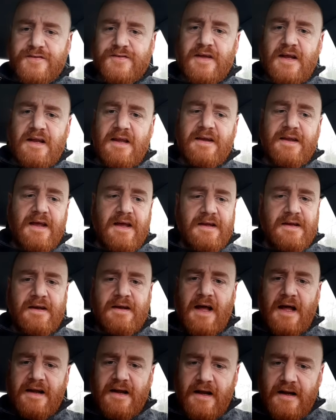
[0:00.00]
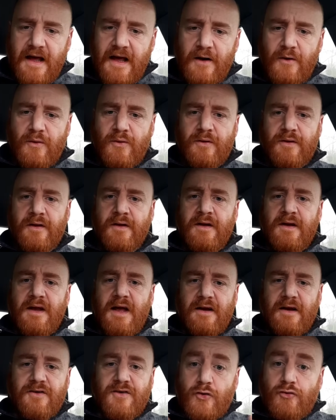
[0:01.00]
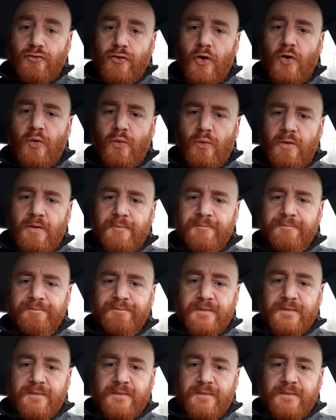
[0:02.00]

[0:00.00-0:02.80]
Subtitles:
facilitated and allowed to grow